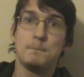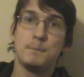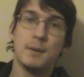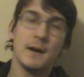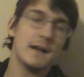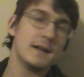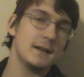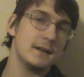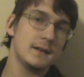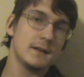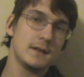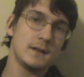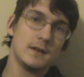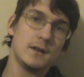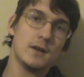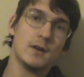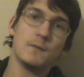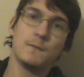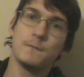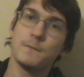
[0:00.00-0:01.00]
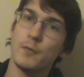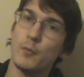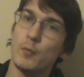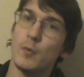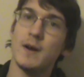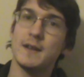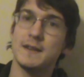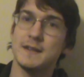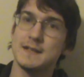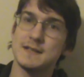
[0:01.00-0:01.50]
But, you know, for
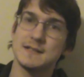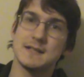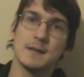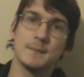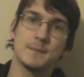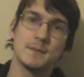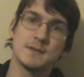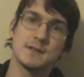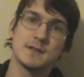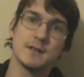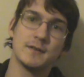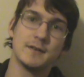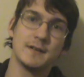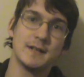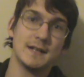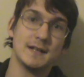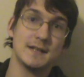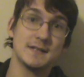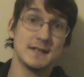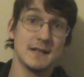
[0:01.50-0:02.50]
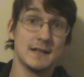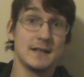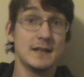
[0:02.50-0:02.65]
what this episode is,